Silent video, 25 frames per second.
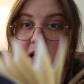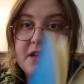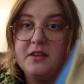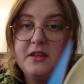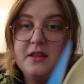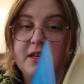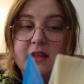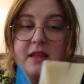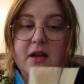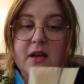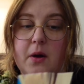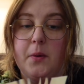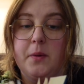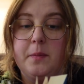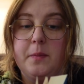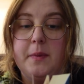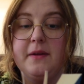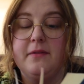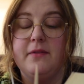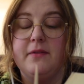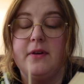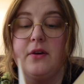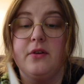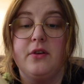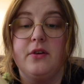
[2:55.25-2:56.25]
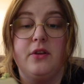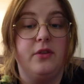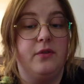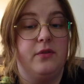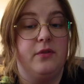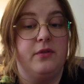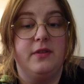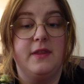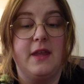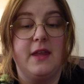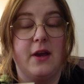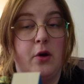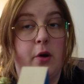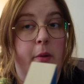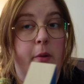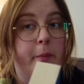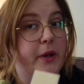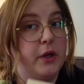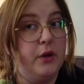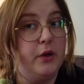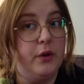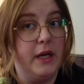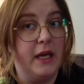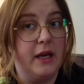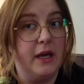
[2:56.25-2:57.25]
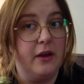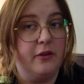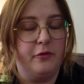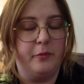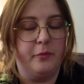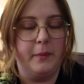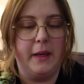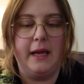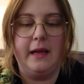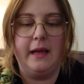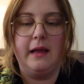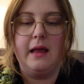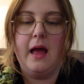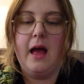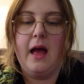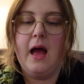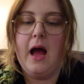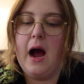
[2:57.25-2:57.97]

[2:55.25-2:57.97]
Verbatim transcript: I think that would be very therapeutic of me.